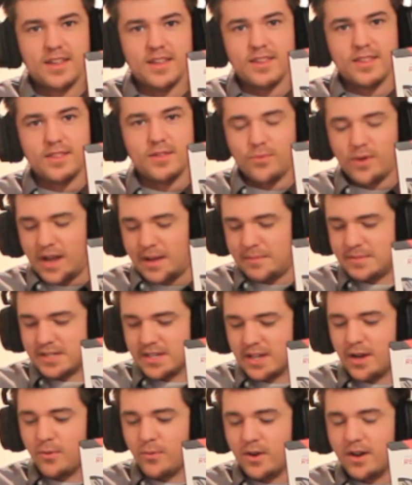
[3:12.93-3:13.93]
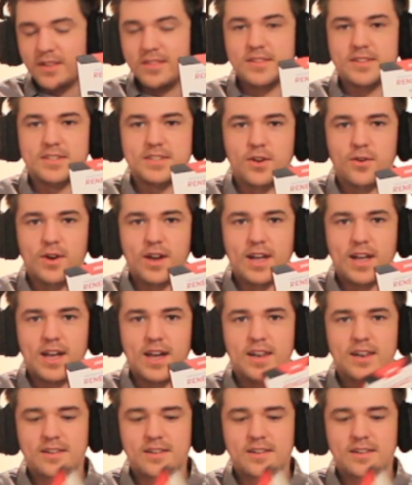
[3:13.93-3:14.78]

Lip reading: the RAM slot 1. So I got